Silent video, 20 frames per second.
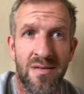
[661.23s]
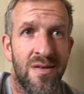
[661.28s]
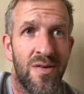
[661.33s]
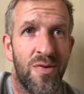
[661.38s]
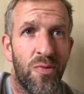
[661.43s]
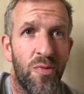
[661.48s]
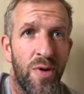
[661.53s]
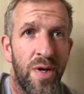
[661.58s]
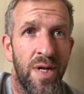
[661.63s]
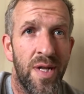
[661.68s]

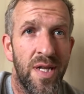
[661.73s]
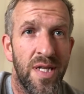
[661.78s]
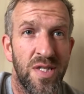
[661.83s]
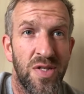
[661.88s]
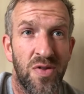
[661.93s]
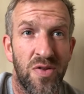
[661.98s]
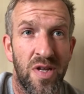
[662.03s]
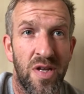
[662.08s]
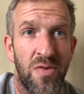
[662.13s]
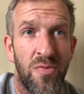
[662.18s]
Really, there's
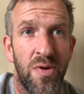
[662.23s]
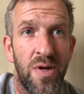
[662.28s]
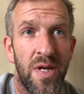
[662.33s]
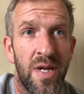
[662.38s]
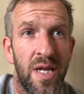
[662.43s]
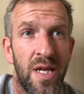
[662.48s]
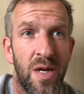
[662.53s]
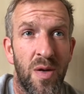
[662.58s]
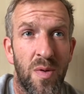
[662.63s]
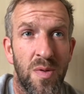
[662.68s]
nothing really.
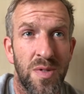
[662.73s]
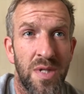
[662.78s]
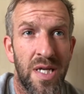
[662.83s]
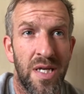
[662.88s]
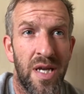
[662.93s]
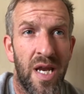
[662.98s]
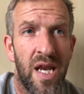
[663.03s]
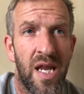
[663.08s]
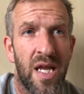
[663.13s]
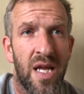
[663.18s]
No one's had
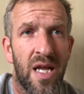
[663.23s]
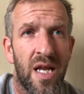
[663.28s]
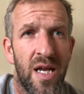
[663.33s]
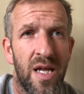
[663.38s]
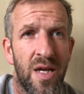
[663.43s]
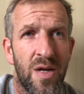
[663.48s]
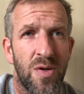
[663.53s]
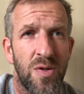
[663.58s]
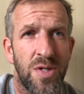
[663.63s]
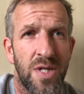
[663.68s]
any
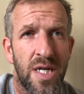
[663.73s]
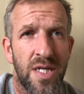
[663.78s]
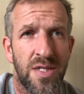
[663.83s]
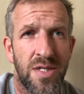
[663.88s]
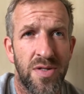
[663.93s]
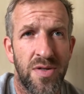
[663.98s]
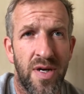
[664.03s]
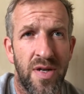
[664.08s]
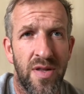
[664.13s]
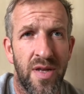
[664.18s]
clear-cut chances or
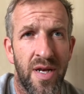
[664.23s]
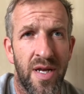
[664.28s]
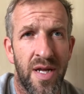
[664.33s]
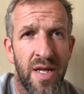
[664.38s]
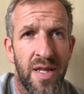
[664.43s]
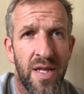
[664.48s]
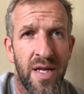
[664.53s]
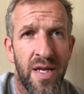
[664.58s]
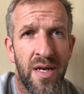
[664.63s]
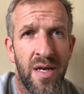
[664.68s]
anything like
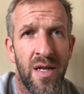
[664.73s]
that.